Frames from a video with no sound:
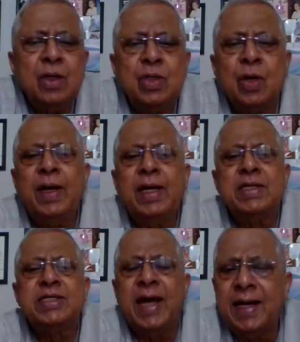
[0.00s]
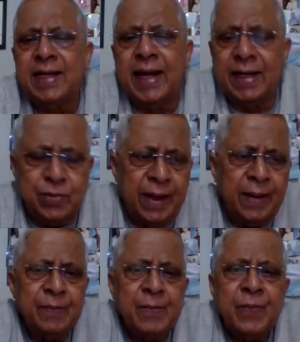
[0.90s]
So he stayed that
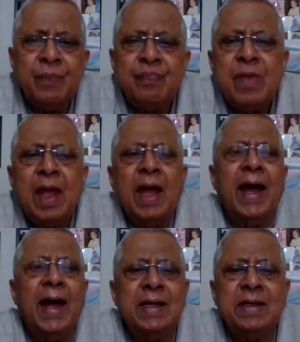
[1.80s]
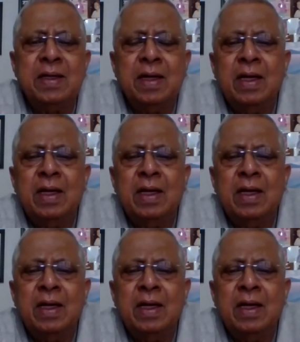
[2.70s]
way, and